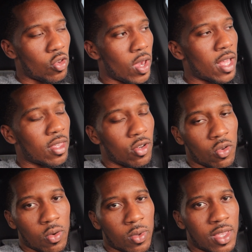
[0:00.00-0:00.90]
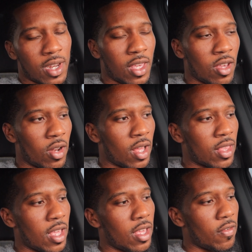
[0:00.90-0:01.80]
You have to do it within a year, and I
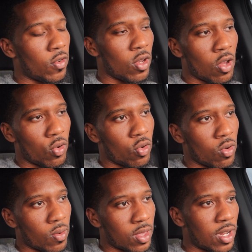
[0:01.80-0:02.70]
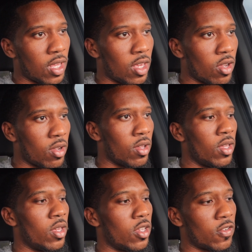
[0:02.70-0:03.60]
think if you don't do it within a year,
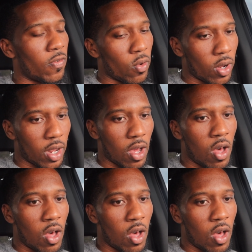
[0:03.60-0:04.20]
it's voided.